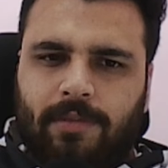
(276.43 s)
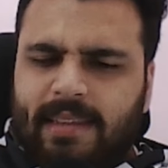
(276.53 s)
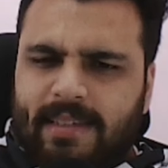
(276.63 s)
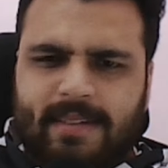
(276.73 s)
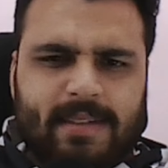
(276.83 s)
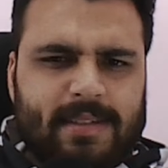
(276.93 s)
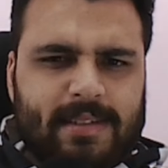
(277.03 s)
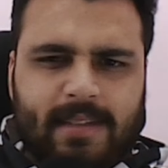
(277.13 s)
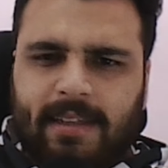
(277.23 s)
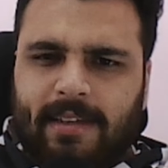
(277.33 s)
This is a
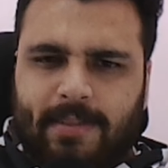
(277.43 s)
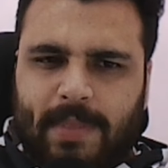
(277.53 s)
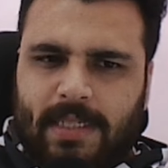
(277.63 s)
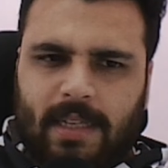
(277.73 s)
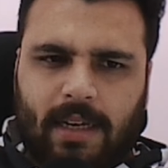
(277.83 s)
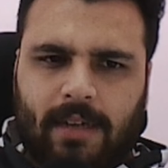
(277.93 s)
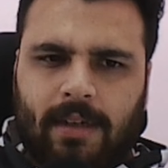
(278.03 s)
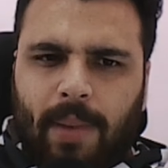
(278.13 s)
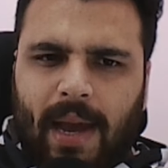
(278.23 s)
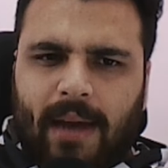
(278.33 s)
serious mistake.
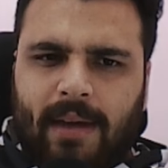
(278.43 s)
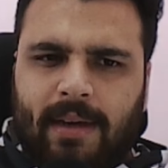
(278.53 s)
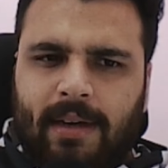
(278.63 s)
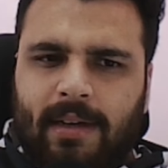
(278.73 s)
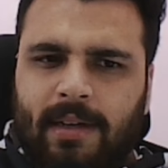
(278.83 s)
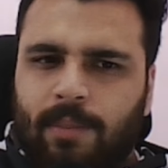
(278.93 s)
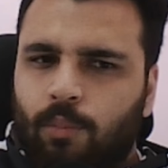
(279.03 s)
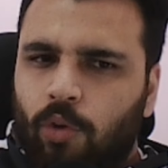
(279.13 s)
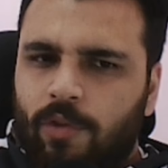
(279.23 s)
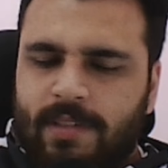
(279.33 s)
Black
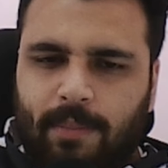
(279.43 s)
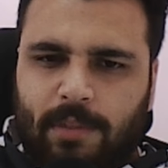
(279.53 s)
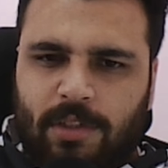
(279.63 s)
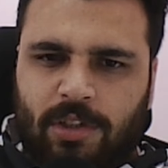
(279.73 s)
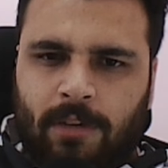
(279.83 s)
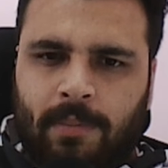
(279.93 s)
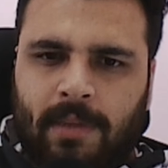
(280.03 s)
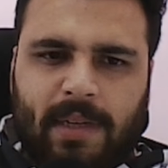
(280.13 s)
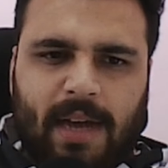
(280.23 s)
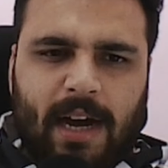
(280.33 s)
removes the bishop,
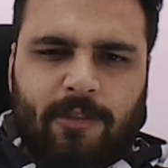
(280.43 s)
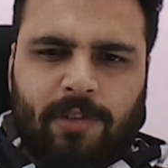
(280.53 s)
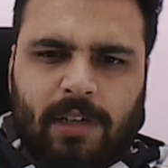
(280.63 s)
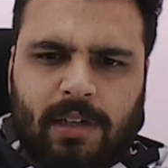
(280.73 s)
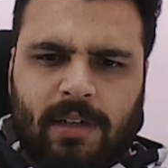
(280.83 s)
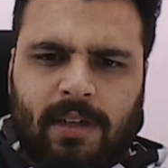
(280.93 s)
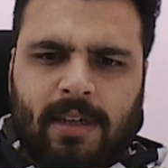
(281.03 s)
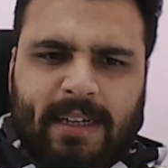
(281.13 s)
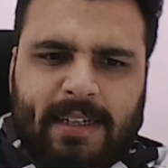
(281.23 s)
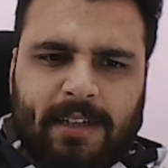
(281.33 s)
but after
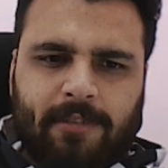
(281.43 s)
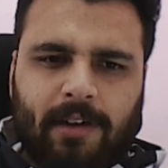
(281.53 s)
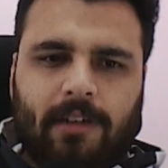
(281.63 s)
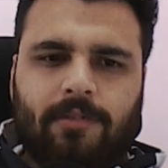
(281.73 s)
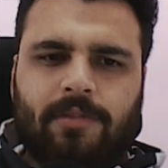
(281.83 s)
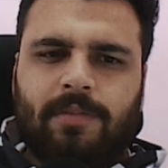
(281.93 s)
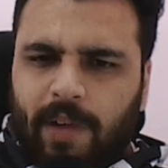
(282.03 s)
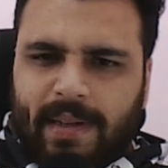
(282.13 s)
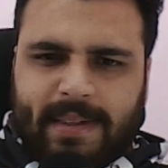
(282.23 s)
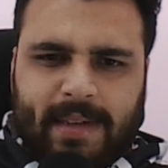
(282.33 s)
ed5,
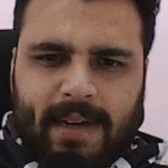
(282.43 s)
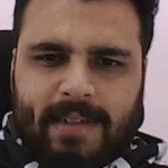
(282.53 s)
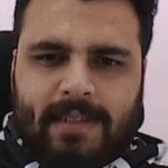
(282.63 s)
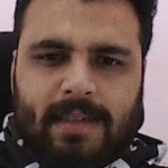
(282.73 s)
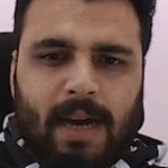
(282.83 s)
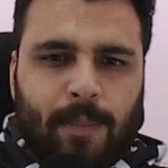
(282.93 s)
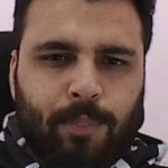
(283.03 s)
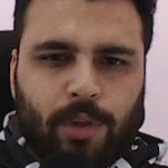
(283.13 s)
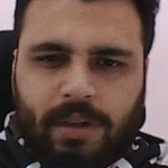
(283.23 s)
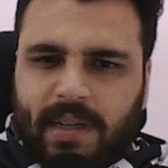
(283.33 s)
white gets
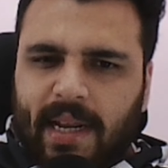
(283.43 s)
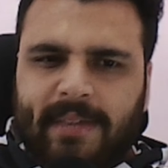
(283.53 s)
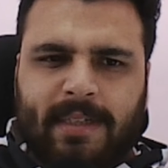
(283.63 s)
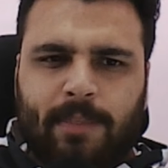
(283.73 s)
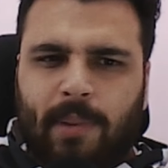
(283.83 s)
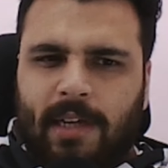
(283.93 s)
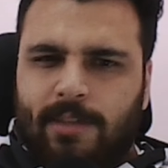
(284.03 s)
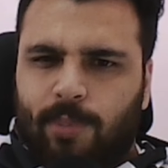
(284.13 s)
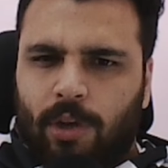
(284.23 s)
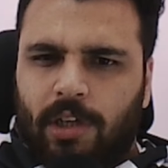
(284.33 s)
protected
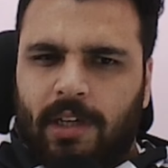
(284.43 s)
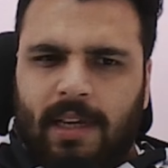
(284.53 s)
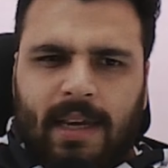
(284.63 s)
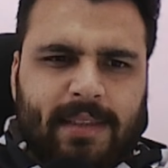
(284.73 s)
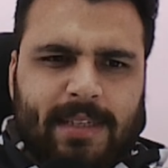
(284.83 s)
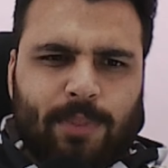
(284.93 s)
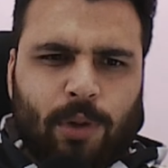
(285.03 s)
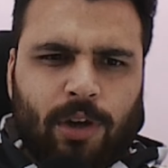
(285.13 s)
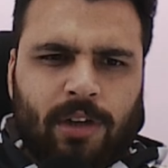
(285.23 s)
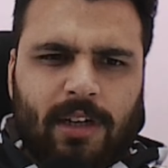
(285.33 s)
pass pawn. And this
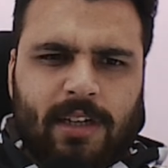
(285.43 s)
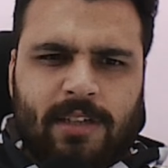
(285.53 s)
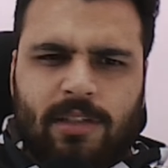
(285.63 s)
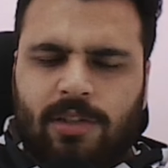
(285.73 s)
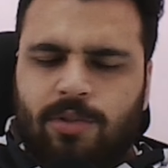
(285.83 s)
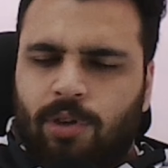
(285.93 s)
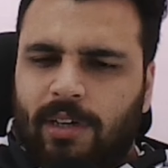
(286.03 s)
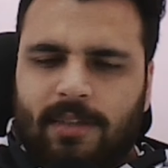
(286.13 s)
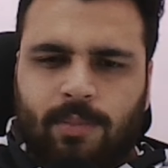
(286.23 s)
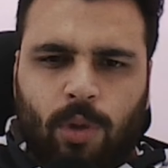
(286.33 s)
pawn is just
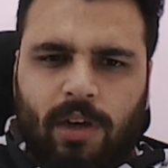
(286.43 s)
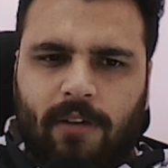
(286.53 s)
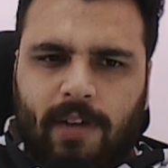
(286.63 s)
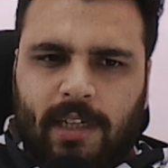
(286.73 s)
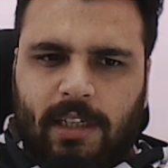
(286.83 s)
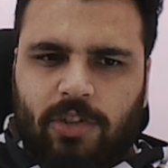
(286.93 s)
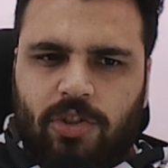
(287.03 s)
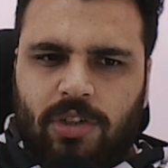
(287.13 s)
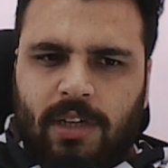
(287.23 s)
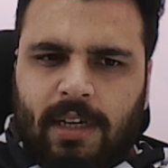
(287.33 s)
not a small
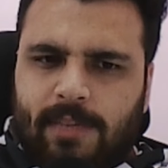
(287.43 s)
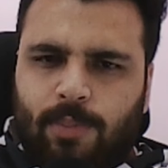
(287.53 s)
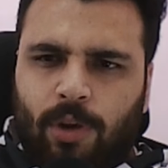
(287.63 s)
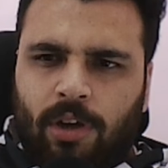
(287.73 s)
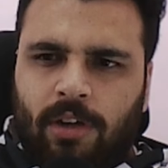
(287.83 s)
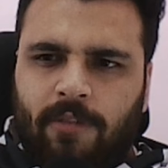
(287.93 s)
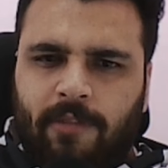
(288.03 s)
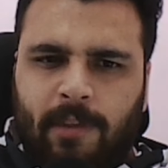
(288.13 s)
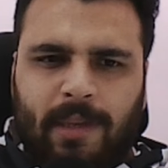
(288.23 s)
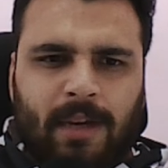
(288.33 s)
advantage. This pawn
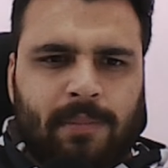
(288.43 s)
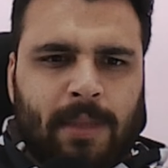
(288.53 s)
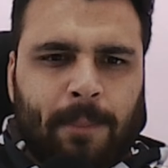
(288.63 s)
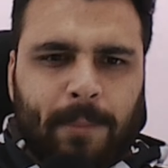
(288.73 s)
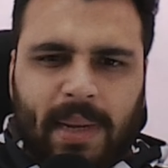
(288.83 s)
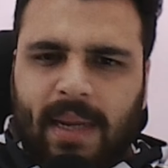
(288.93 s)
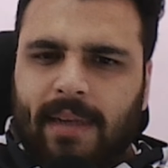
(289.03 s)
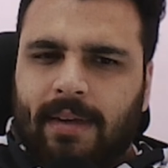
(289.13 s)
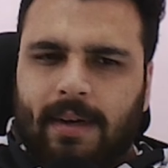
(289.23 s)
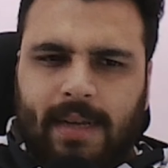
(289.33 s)
will become the
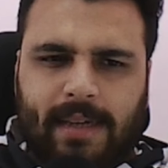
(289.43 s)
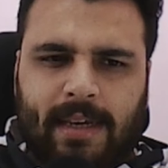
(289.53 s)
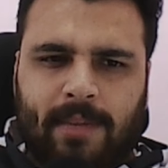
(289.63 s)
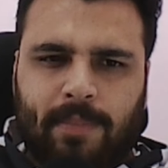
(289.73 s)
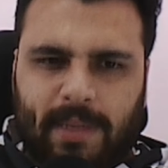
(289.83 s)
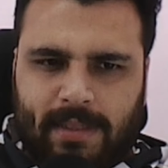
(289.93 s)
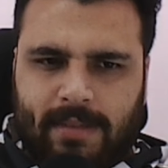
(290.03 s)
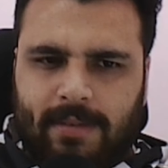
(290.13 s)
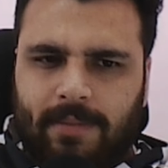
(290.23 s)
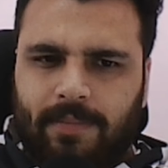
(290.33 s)
main attacking
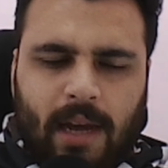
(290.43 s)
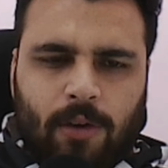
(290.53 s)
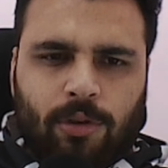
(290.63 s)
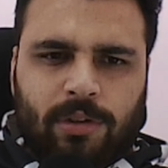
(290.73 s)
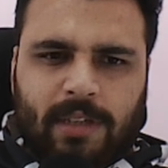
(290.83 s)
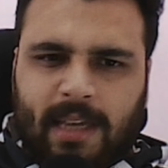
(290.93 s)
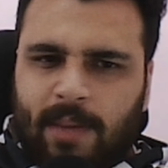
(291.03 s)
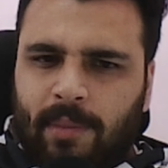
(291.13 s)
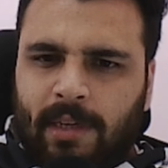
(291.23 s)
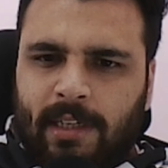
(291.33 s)
piece. Now the
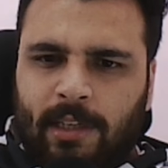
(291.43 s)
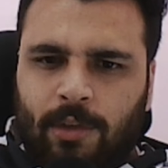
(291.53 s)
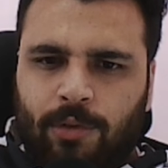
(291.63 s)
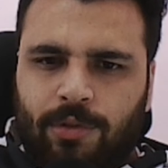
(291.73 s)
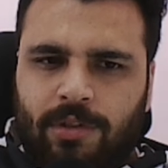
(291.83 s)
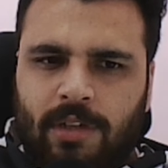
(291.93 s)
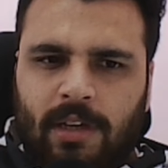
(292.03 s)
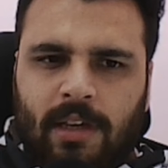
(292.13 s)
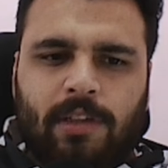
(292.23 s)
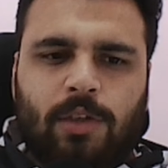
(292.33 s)
game continues
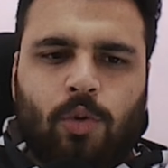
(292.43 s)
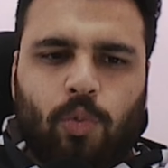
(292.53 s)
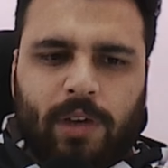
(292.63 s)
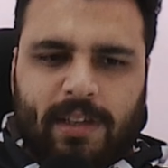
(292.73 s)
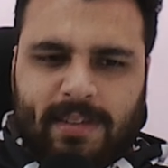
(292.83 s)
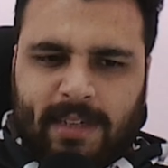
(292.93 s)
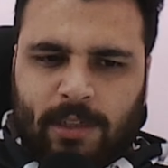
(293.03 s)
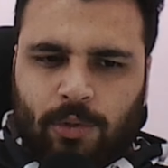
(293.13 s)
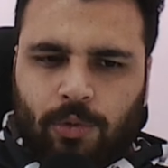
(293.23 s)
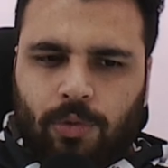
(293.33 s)
with queen
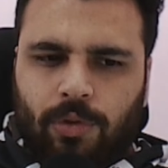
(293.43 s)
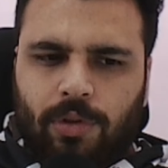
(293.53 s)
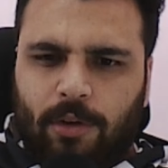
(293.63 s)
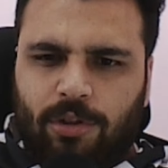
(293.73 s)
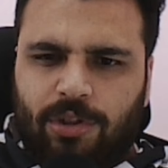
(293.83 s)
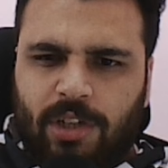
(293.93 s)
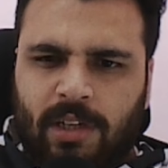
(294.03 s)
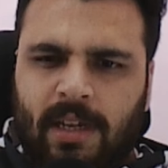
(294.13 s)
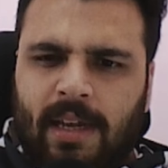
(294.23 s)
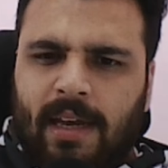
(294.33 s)
c2.
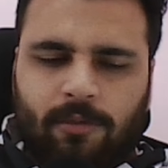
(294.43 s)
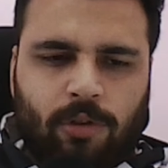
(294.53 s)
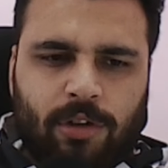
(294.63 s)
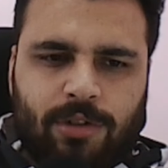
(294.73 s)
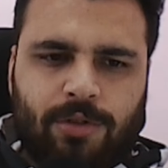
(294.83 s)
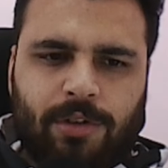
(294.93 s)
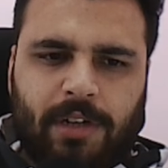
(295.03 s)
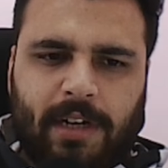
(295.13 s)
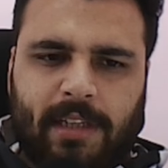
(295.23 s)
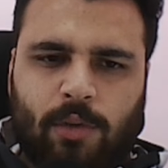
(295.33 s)
Petrosian again wants to
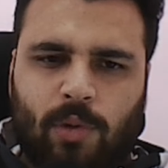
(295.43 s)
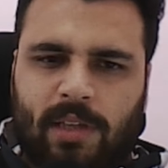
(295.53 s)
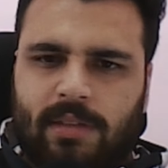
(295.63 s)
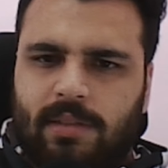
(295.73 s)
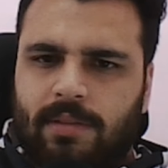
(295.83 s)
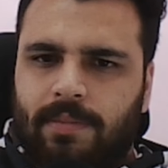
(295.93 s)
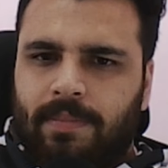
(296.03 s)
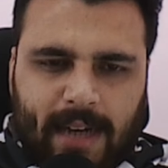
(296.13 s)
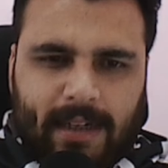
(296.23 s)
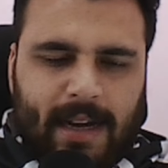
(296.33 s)
trade the queens.
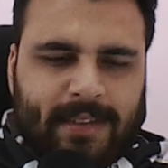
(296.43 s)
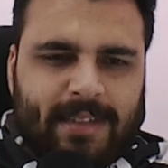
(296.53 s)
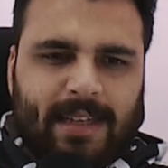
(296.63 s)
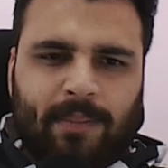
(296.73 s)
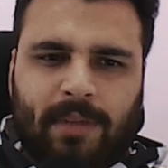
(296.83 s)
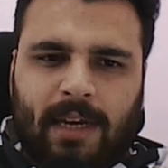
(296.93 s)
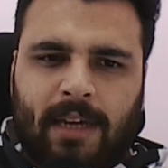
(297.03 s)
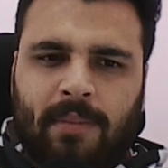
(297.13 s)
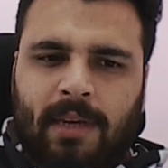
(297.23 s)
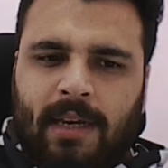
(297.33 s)
And at the same
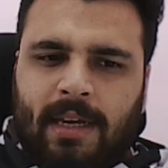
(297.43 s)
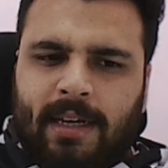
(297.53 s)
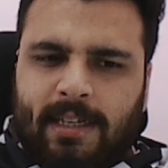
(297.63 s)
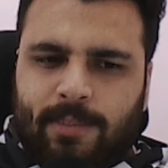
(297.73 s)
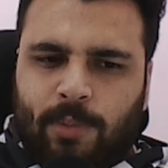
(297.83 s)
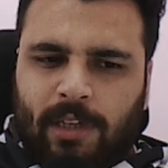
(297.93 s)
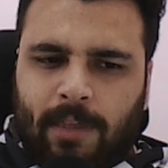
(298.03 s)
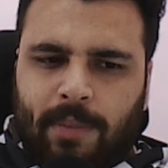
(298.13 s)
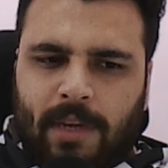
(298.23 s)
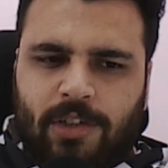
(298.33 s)
time, he's putting
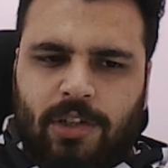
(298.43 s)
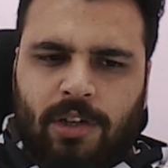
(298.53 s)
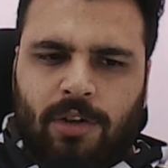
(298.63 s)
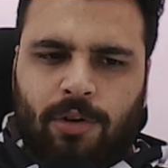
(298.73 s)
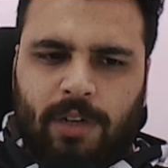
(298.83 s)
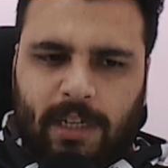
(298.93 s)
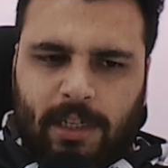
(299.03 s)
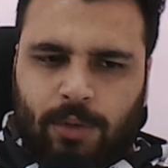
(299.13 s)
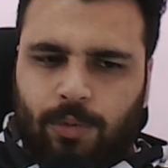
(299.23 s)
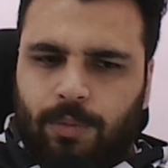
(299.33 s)
a pressure on
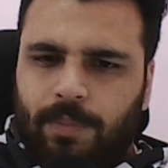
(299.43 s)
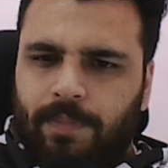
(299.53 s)
a2.